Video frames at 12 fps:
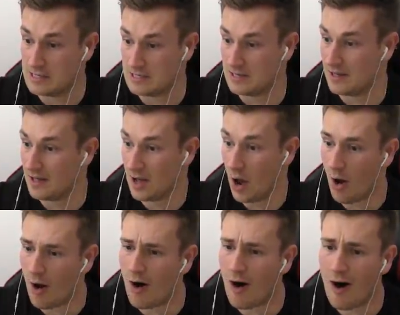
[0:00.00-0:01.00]
Oh!
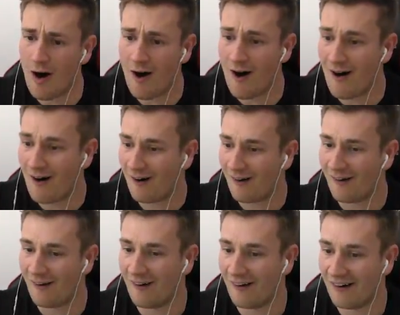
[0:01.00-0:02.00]

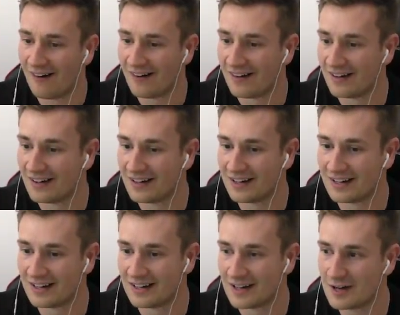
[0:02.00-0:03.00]
oh! I, I, tell you what, this third
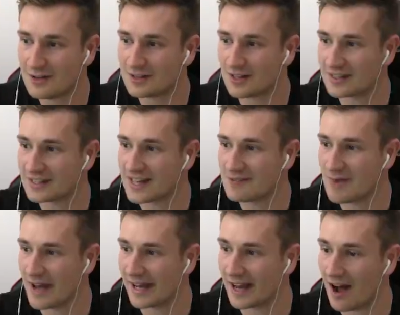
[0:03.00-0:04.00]
player Who's on our, our team,
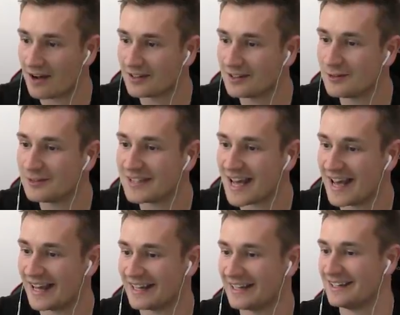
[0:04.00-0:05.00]
mate. Oh, Uncle we,
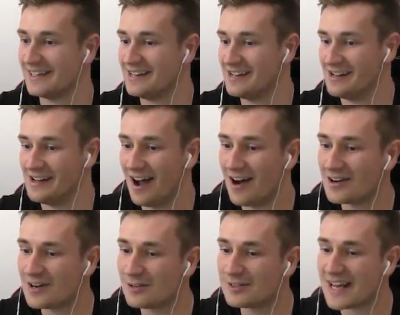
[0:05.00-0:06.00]
Dick. It's down to you, mate. It's
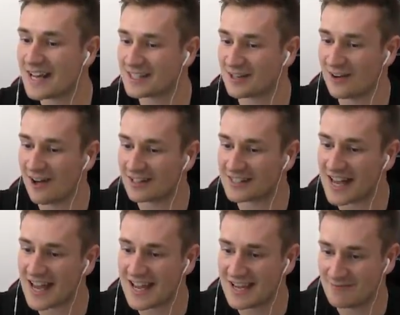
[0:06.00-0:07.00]
Uncle down to you. Dick's it's down to you. Team.
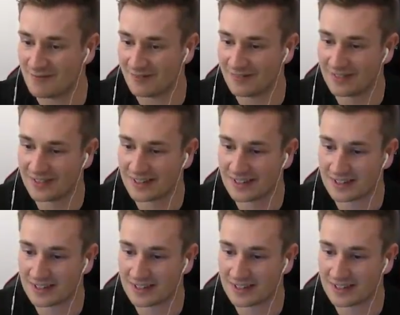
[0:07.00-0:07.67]
It's down to you. Oh,